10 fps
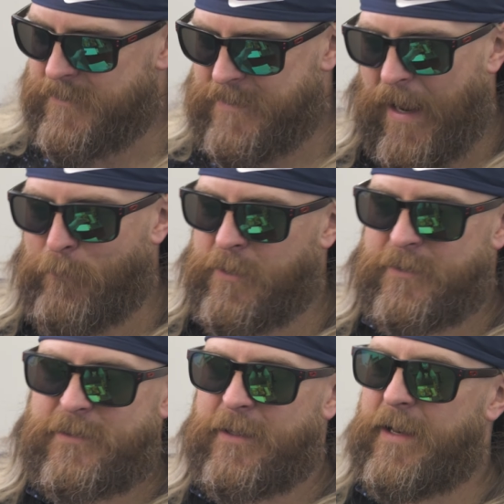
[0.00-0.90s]
dabble
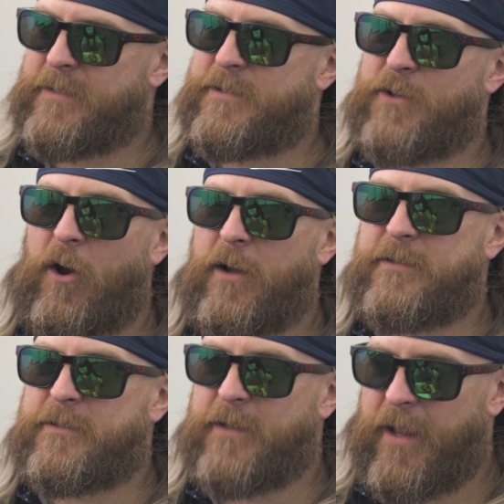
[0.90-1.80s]
into the next
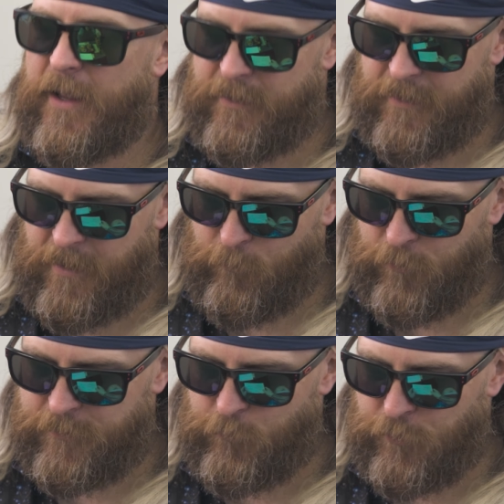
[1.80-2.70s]
sauce, and
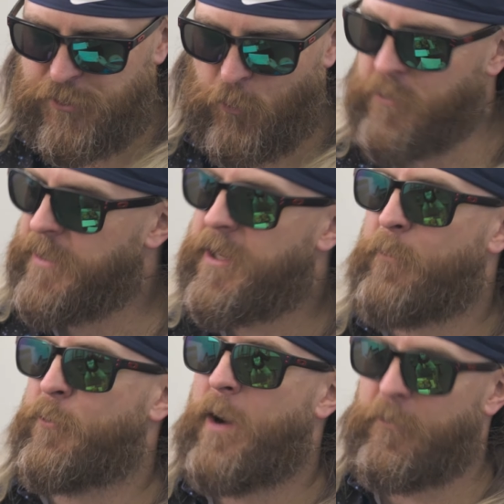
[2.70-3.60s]
we're shortly
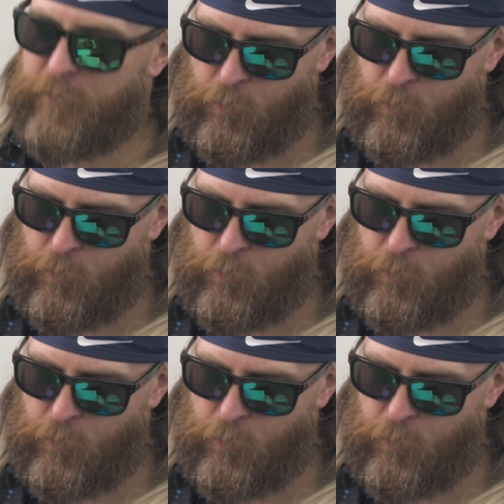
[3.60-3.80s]
coming around the